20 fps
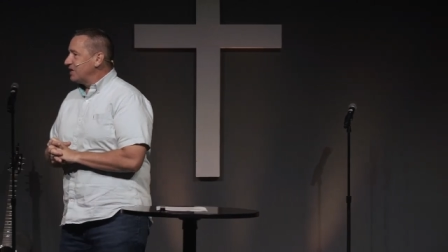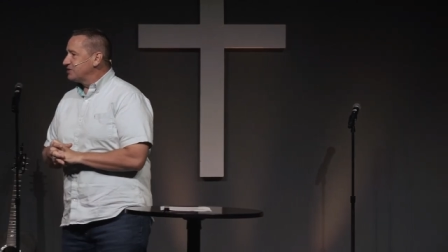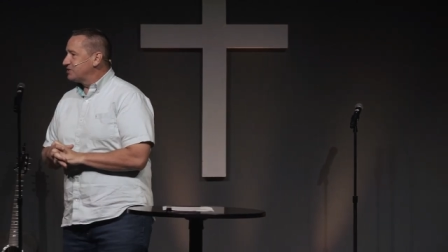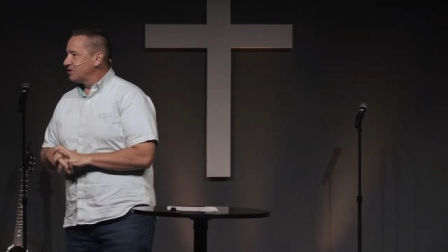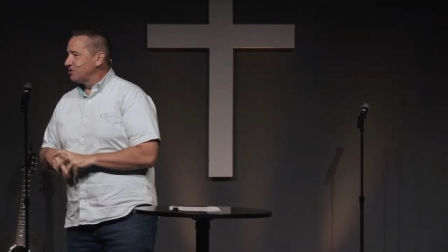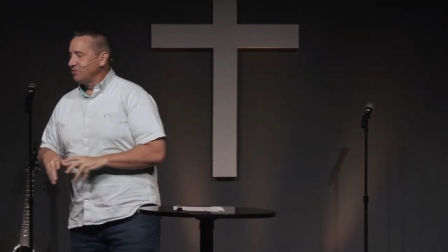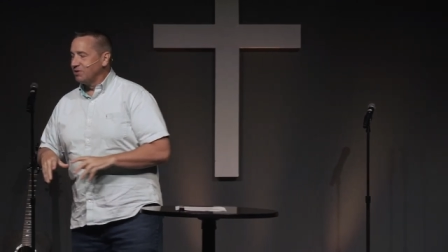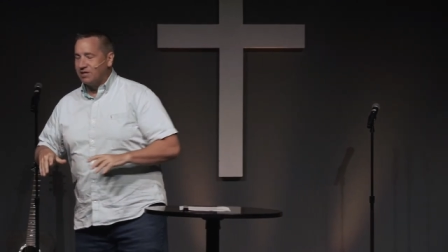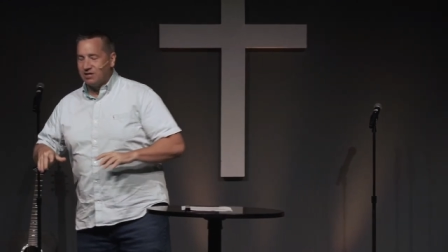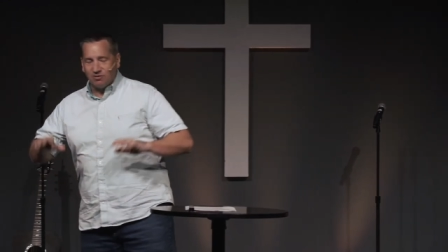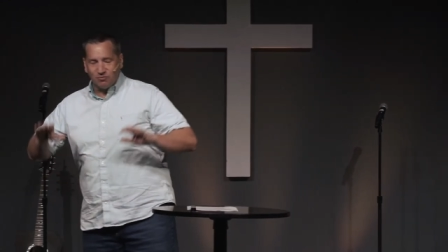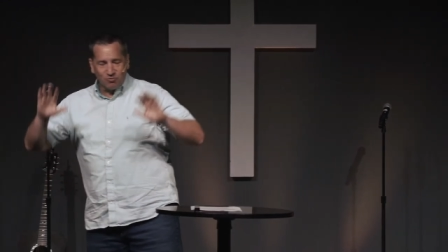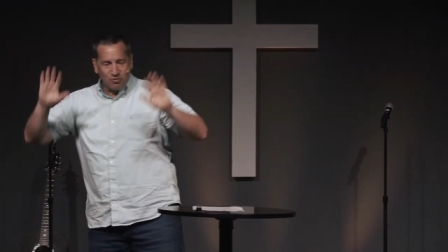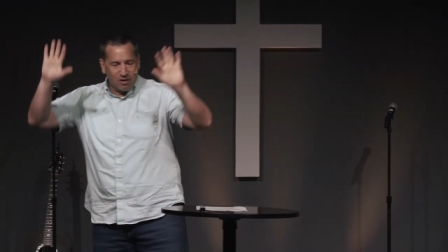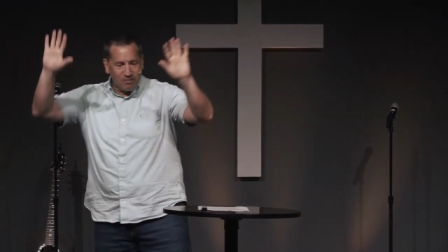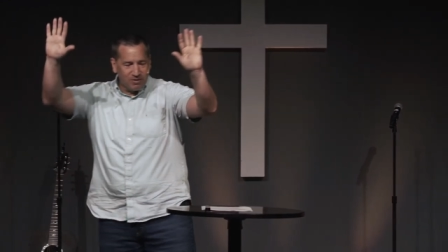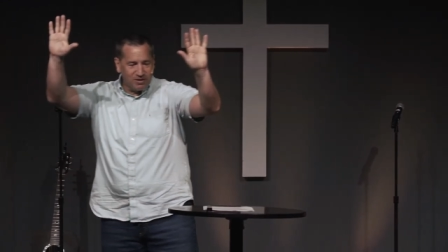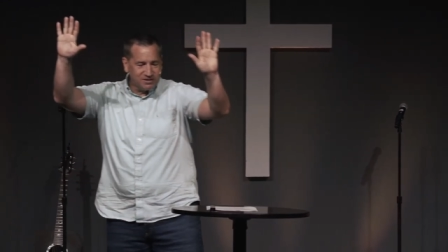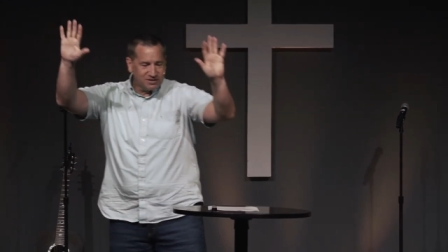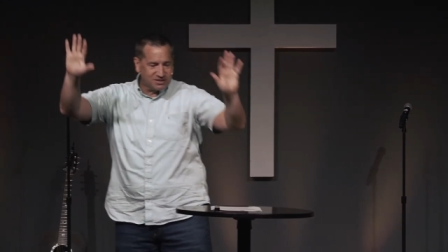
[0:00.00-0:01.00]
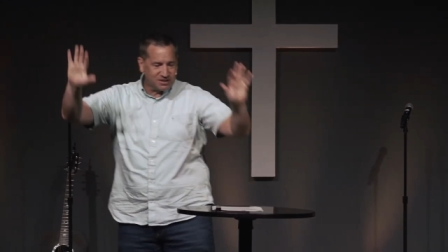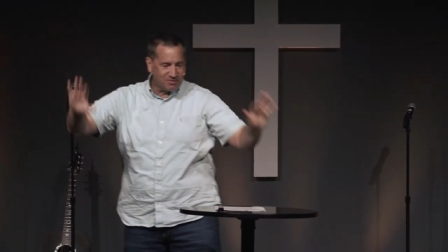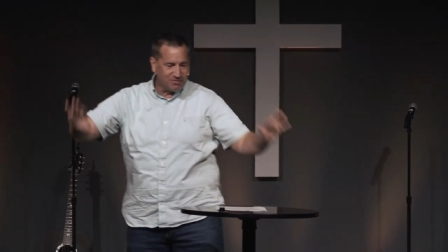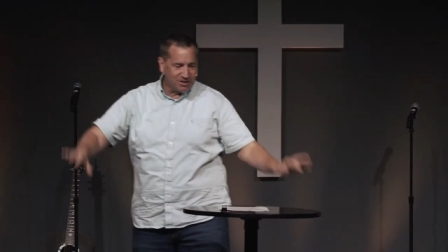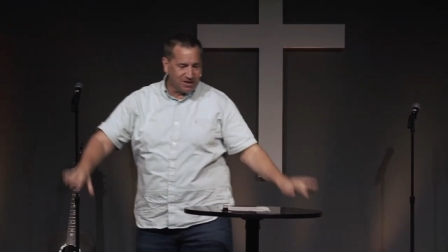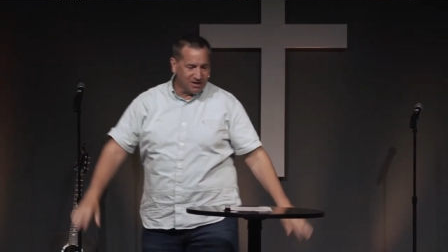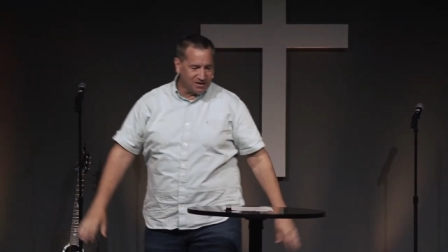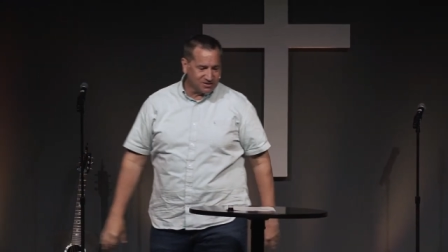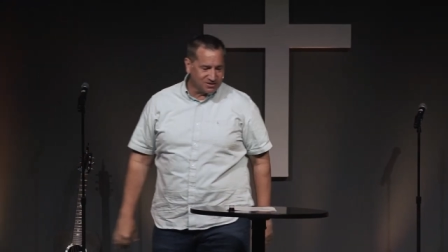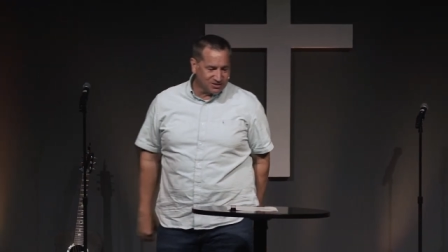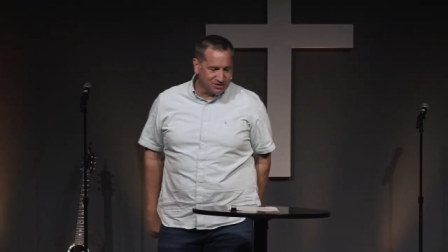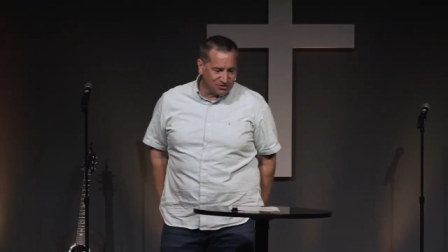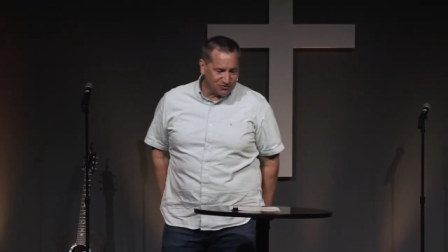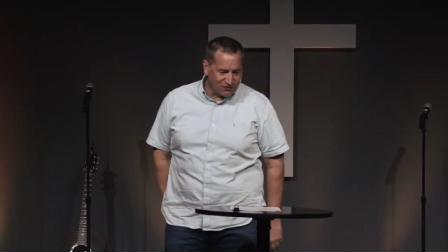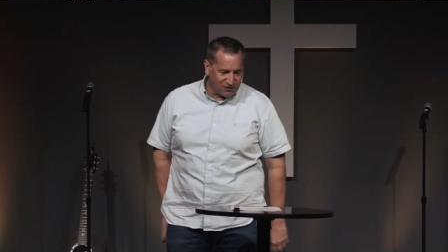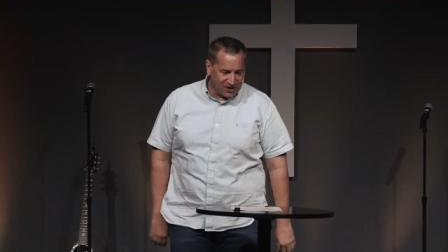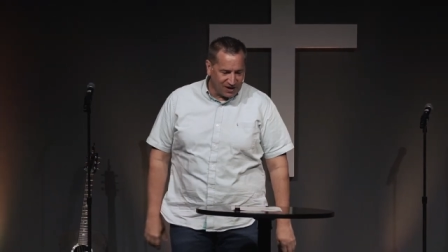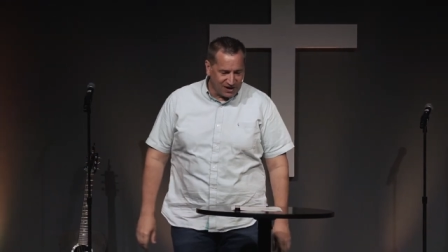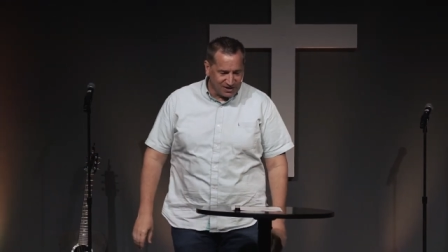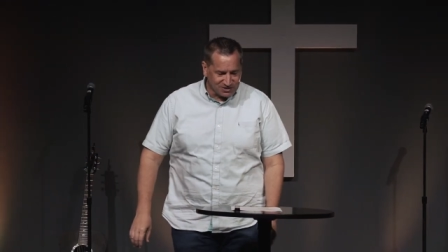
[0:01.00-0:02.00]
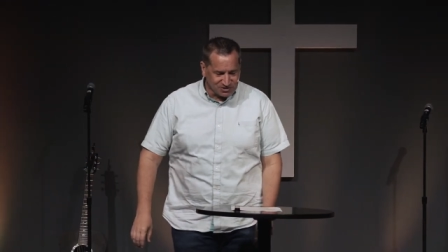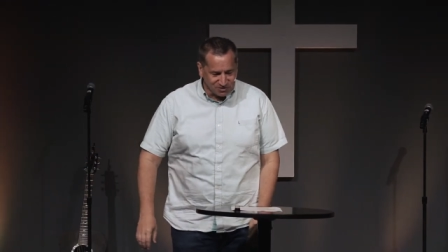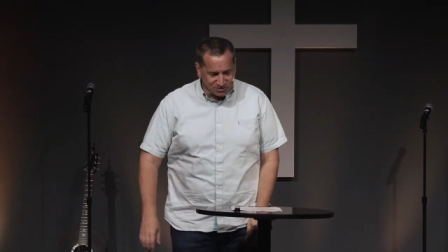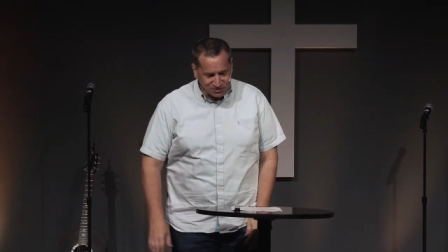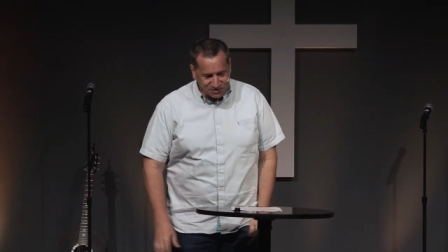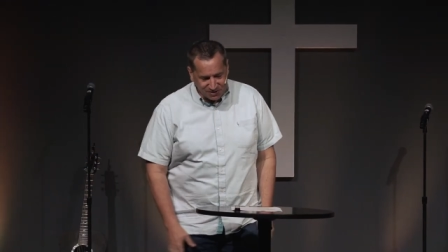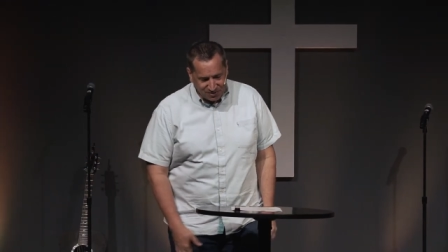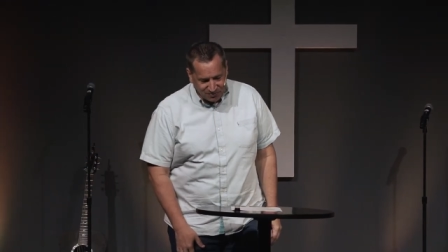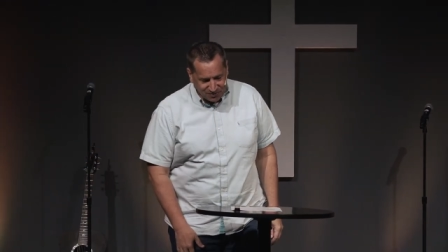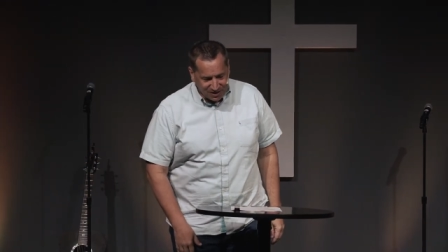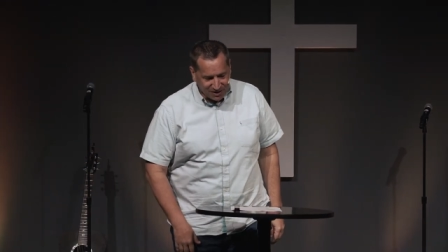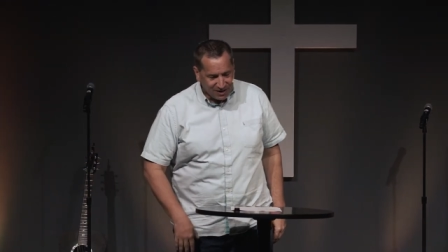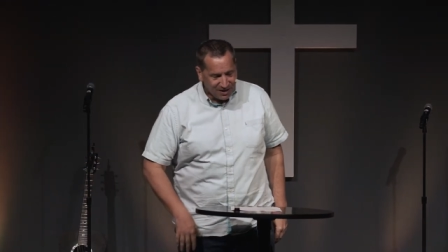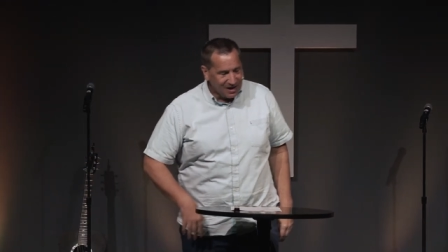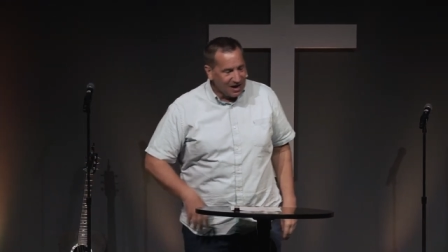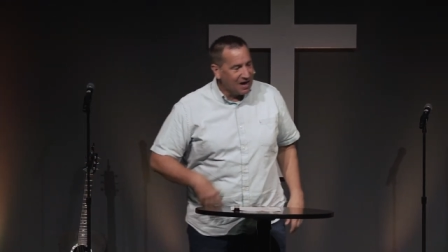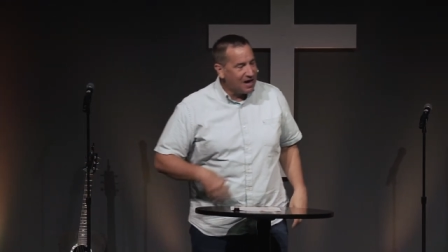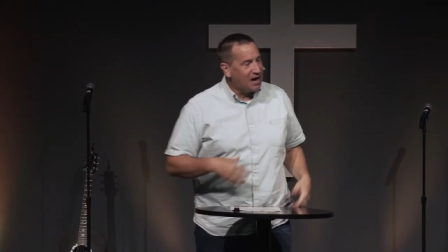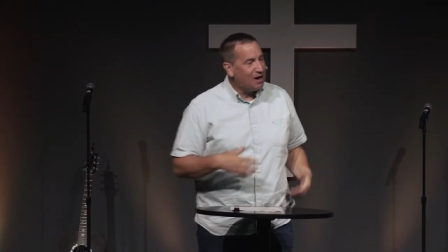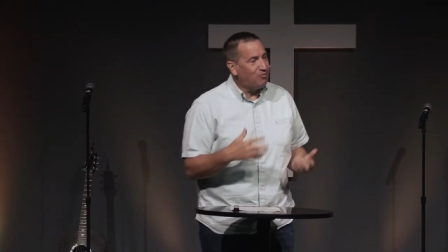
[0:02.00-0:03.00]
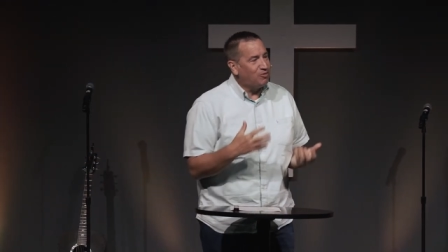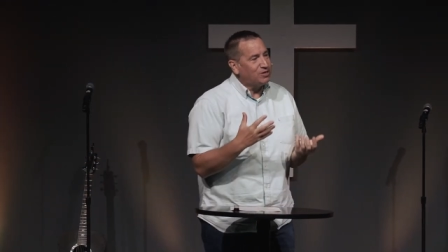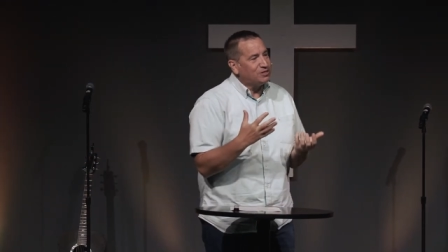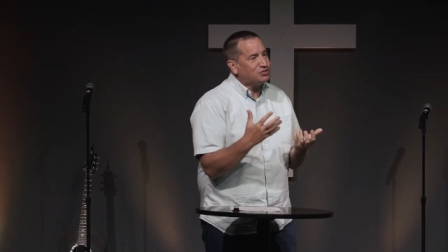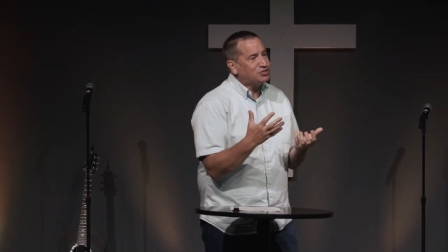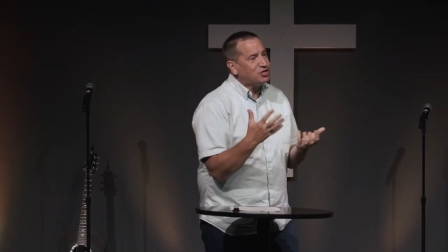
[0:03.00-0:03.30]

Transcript: So we can rub it in somebody else's face or something. I, I want to